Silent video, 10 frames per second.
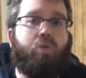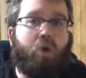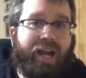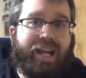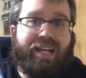
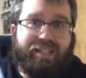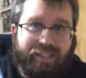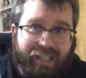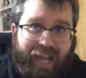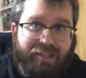Raya and
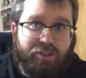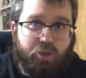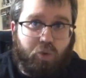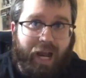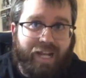the Last
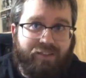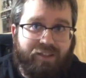Dragon.